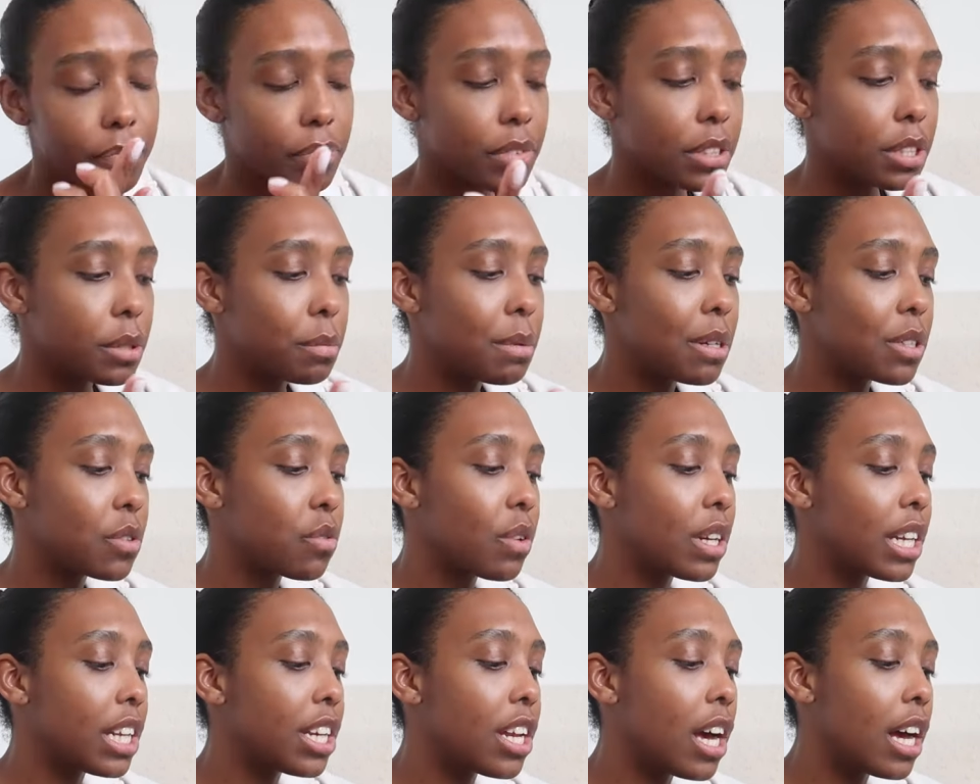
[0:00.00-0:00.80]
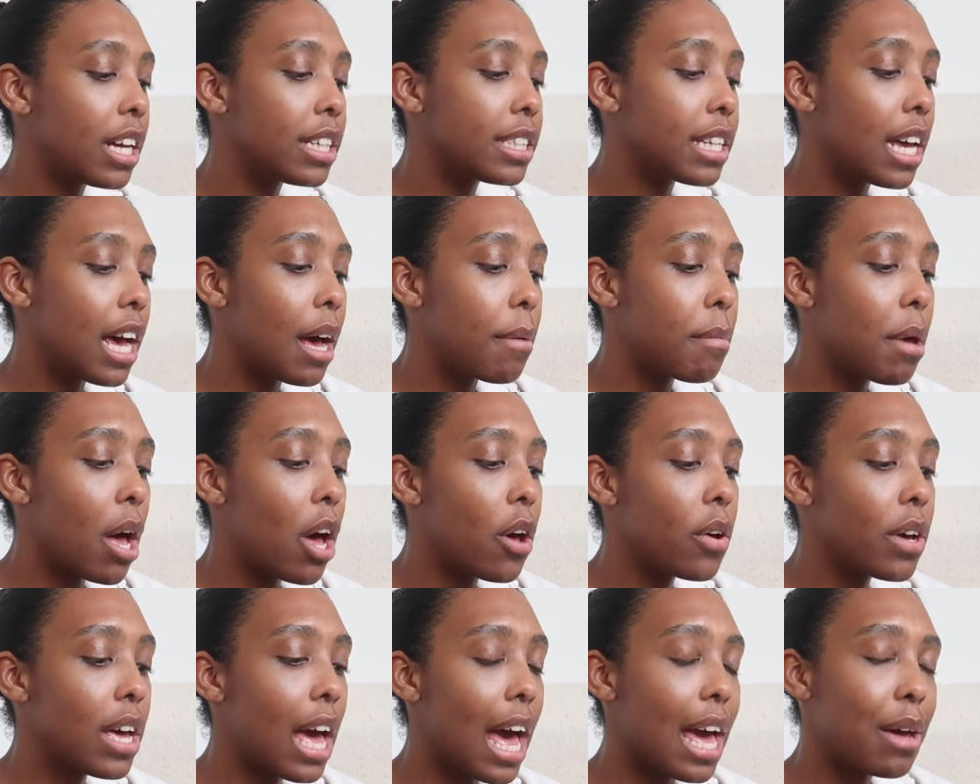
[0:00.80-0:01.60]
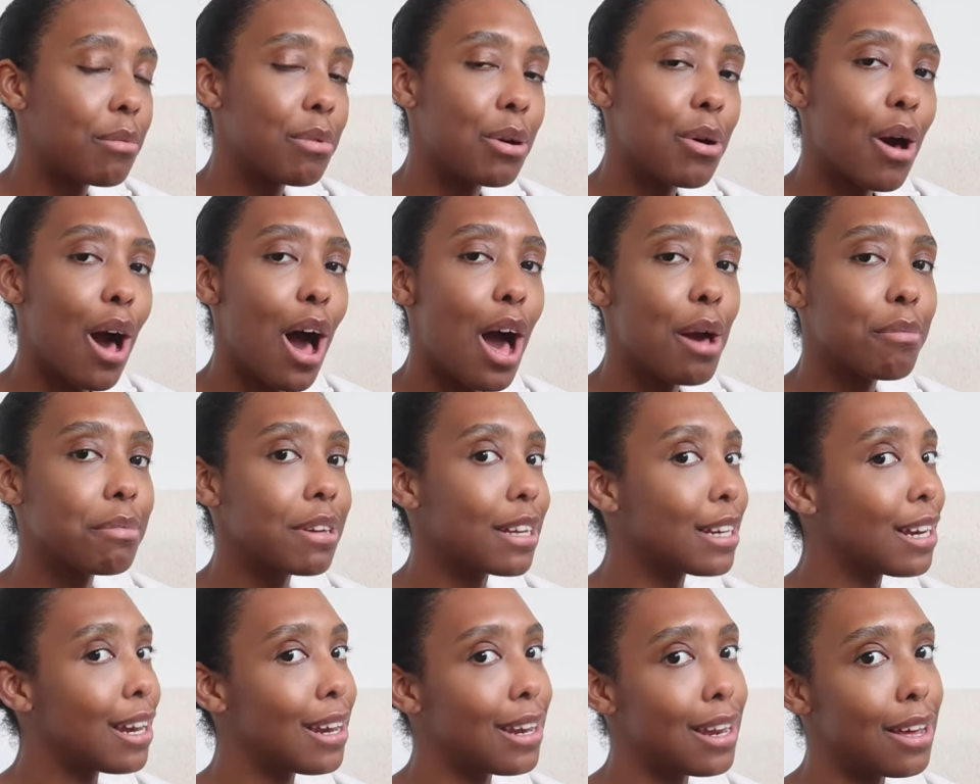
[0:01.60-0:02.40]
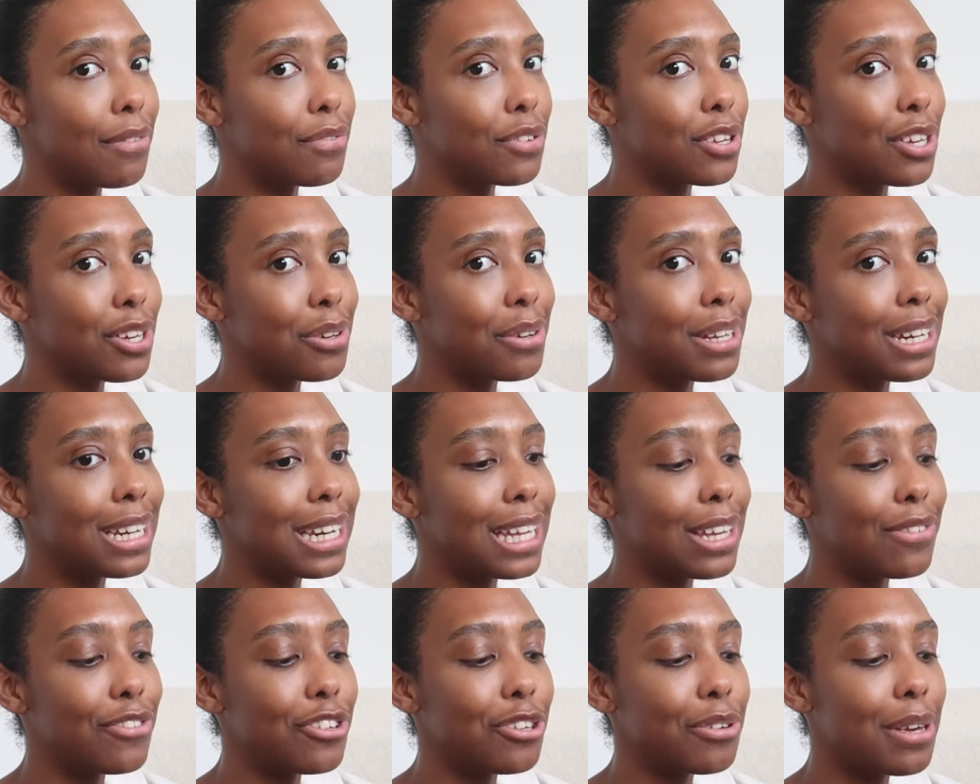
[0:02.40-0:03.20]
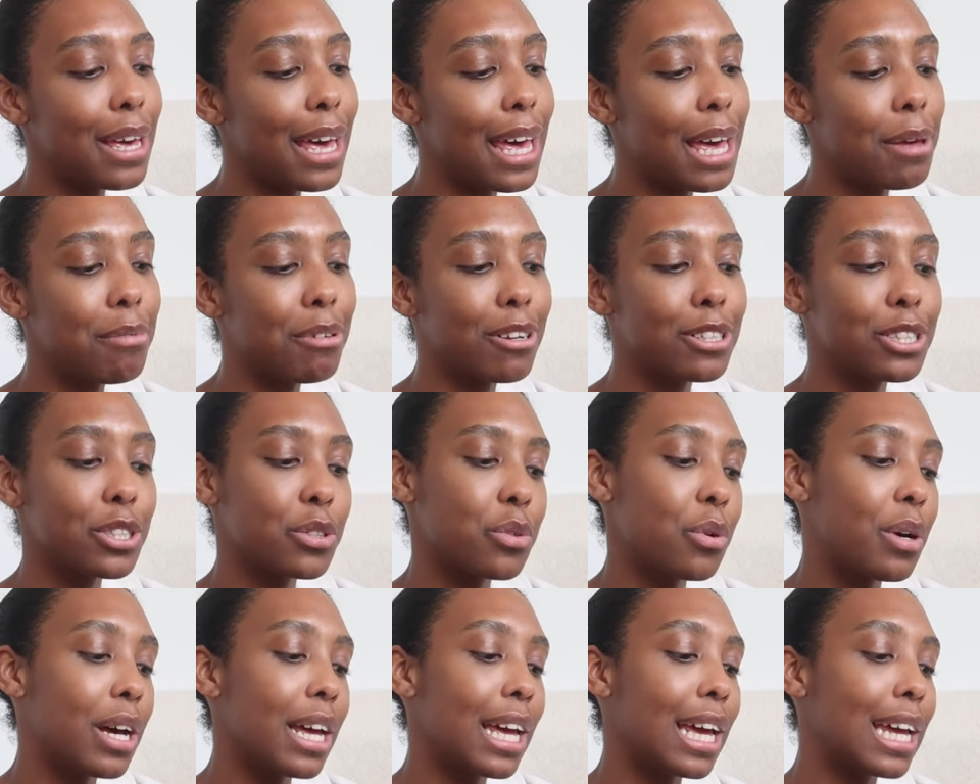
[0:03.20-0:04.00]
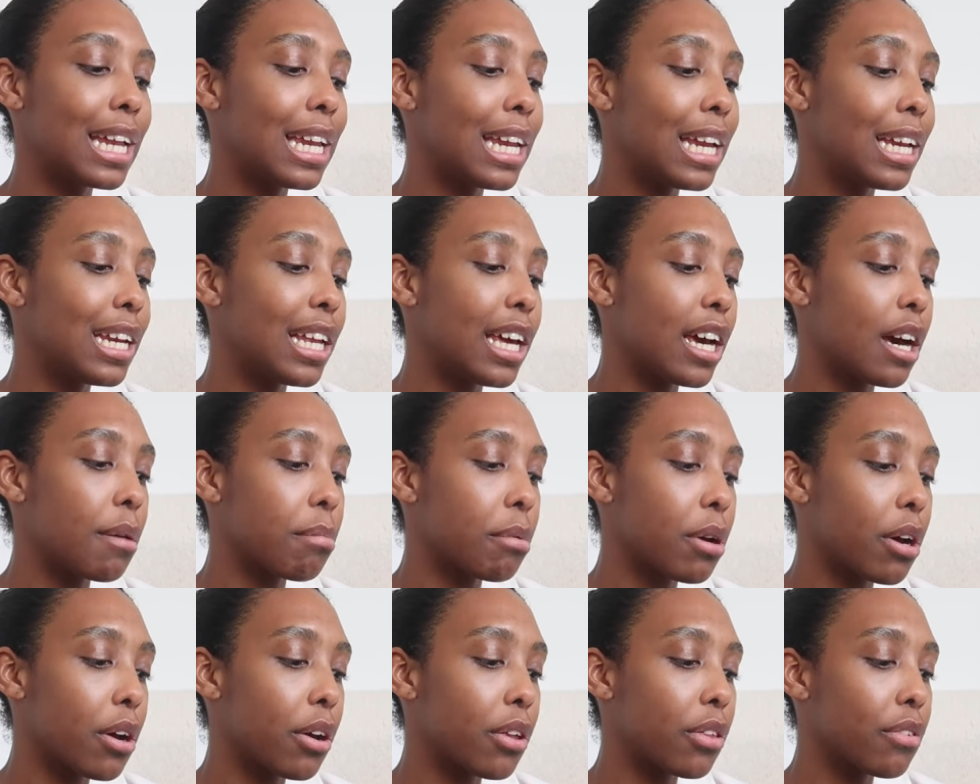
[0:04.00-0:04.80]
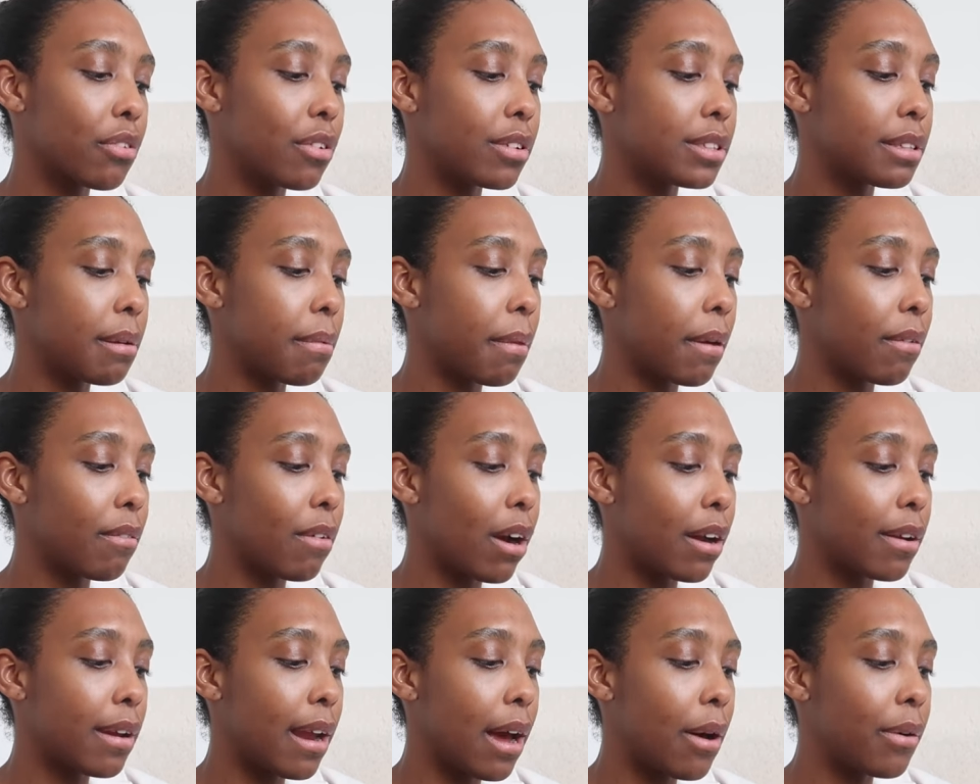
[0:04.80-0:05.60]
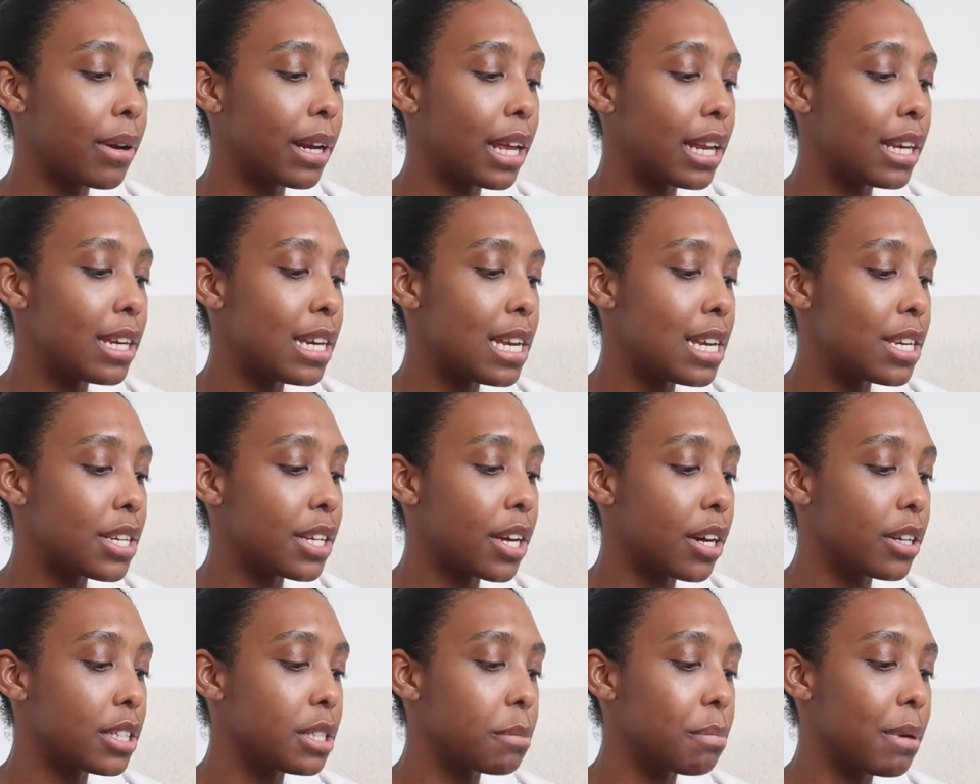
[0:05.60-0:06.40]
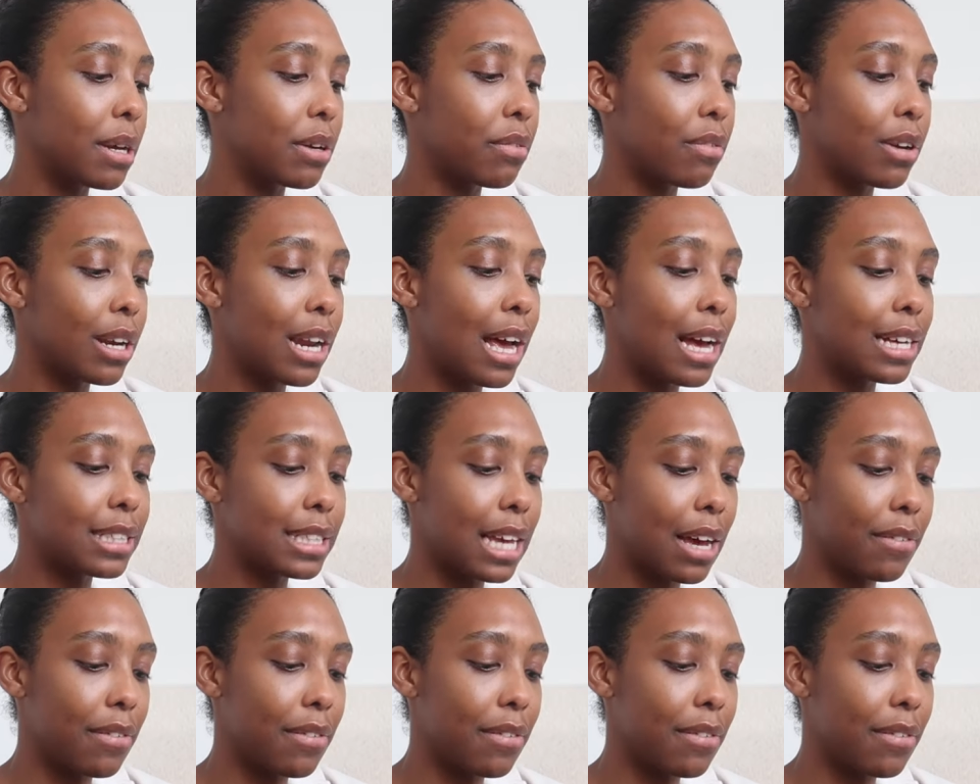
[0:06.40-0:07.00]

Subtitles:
Smells really nice. Okay, well, I'm gonna love you and leave you here because quite clearly I'm going through something right now and I need to go to bed, relax,